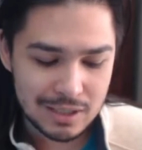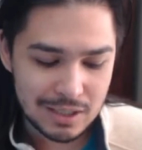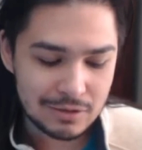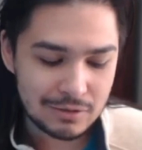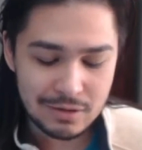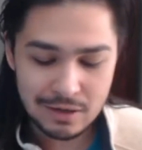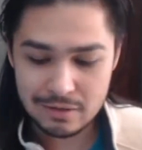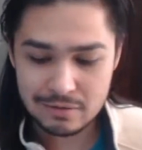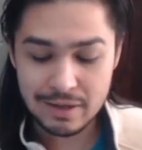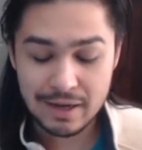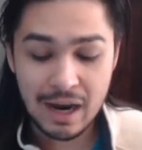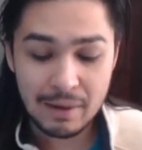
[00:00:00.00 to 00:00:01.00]
I know in
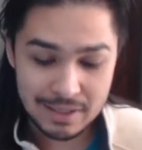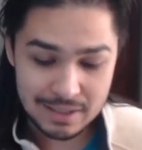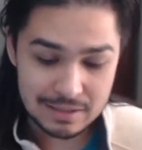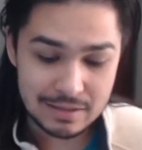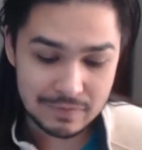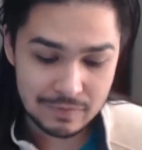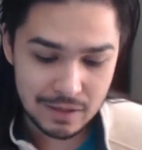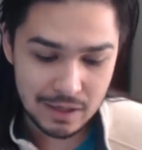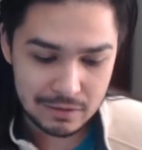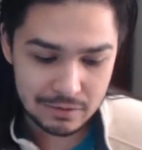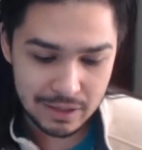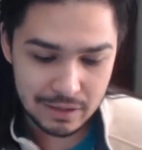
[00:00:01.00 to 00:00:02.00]
the comics is different. I
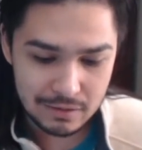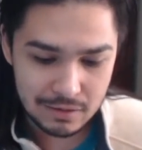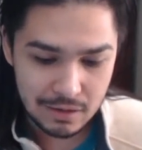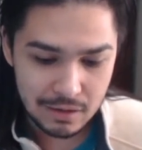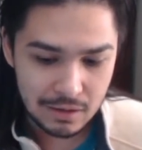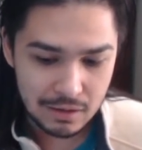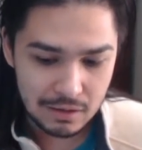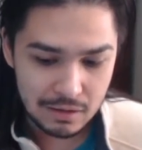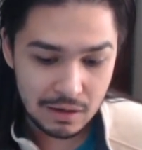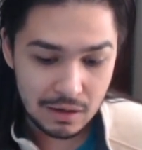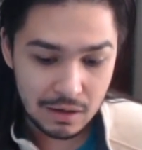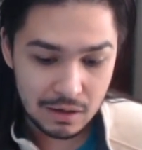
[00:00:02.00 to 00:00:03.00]
know that
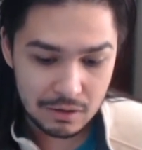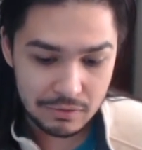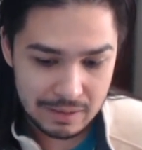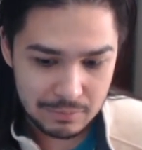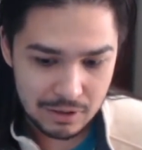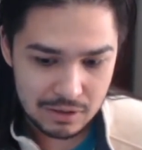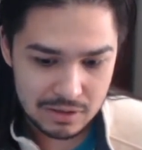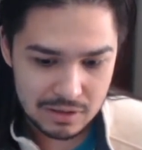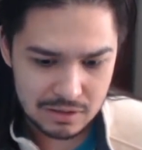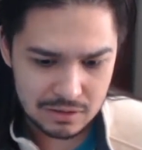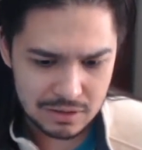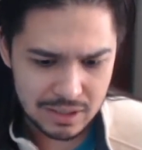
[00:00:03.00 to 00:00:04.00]
Green Martians
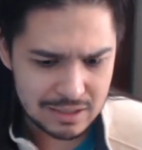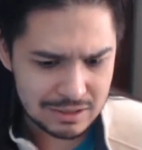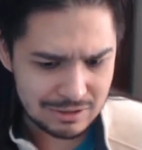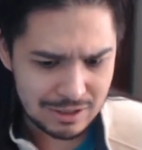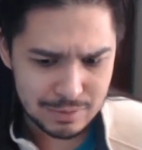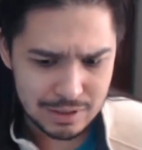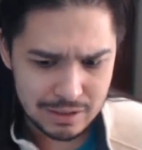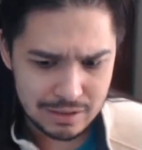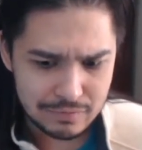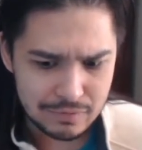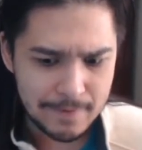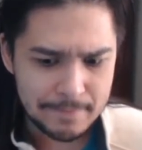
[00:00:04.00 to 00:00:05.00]
are lesser, I
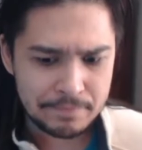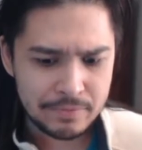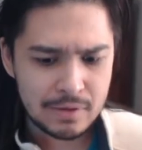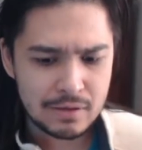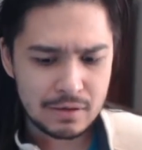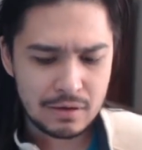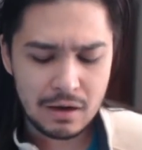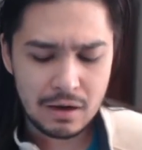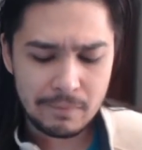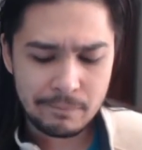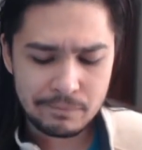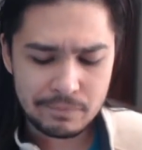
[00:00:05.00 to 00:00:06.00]
believe.
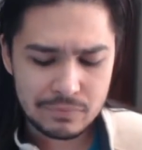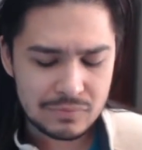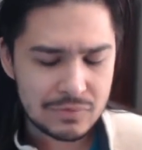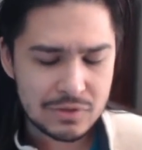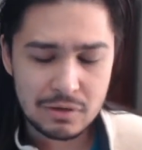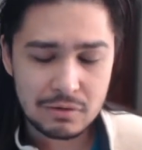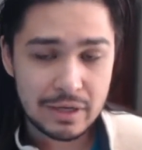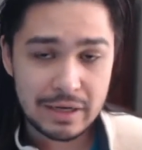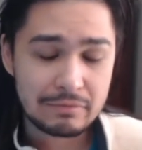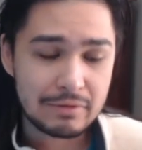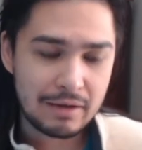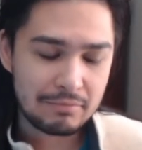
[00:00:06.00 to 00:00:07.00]
So, like,
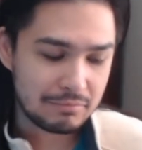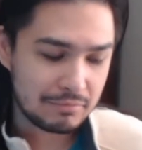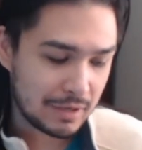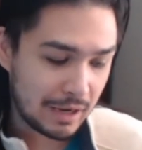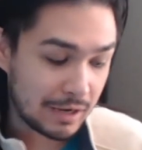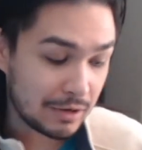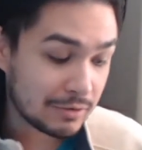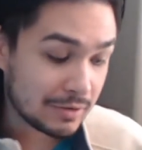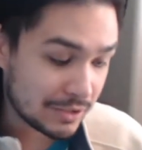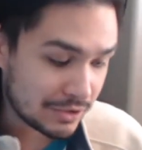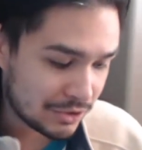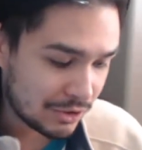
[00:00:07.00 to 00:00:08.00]
yeah. I know in
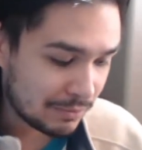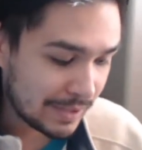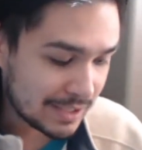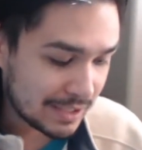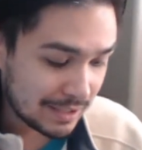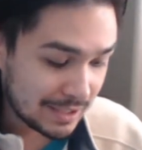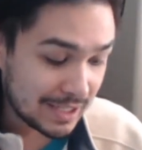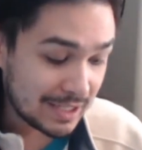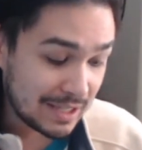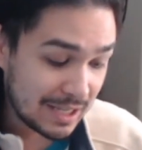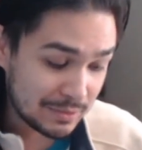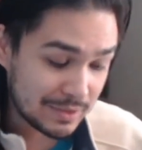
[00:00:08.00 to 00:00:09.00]
this show, basically,
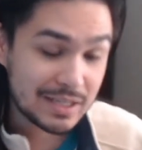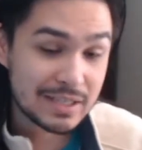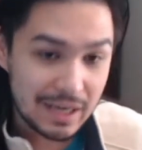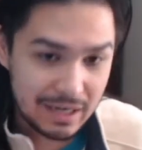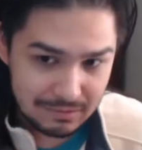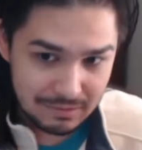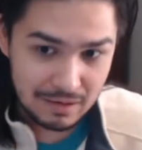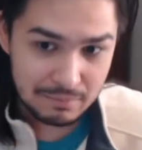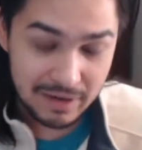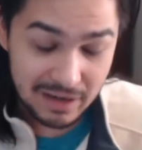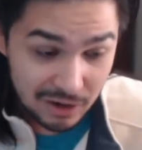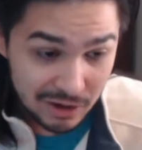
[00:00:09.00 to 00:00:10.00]
that's what they said.
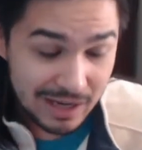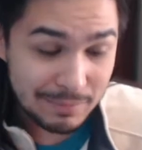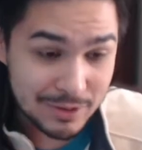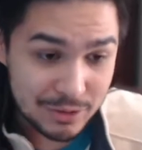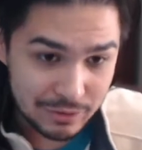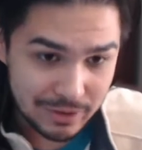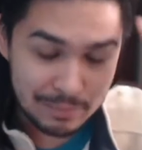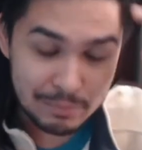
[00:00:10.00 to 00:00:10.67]
Minority and majority.